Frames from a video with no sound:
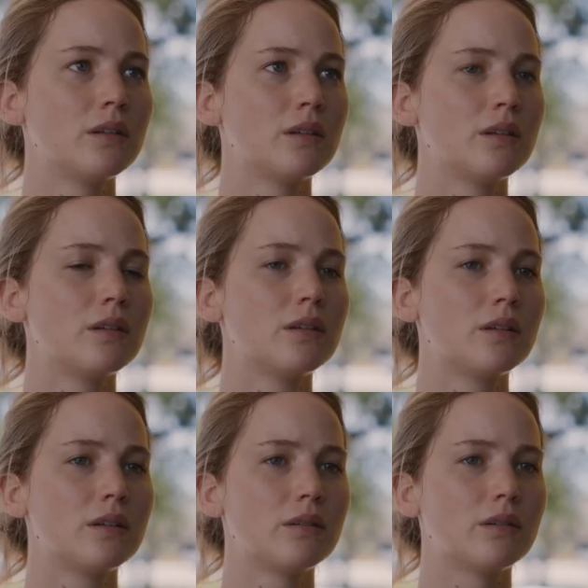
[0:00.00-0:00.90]

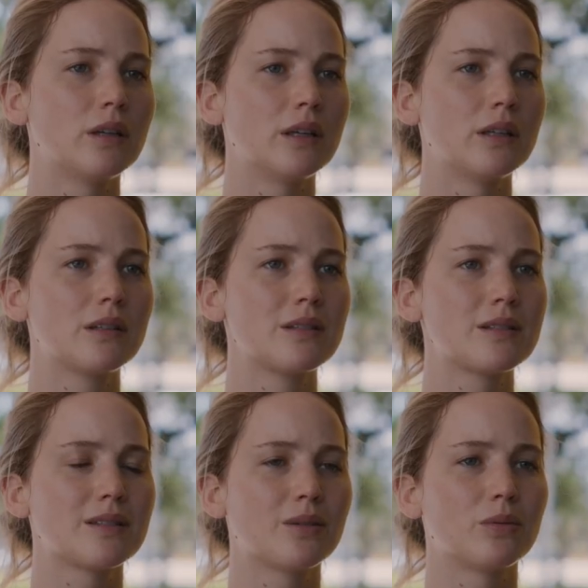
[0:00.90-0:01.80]

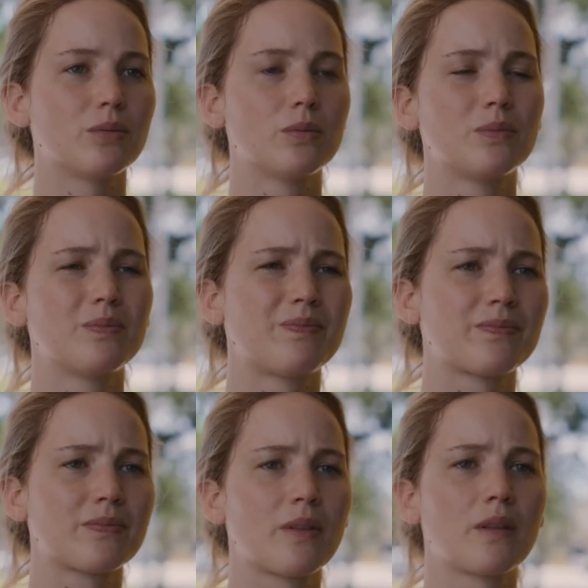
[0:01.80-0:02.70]

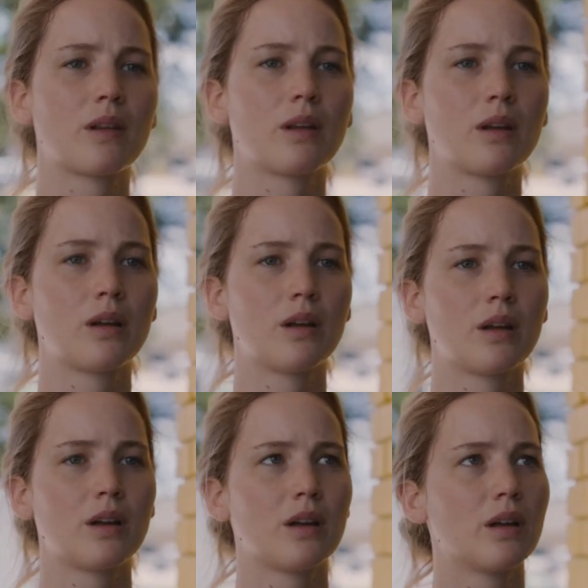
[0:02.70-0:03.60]
No one is speaking in this clip.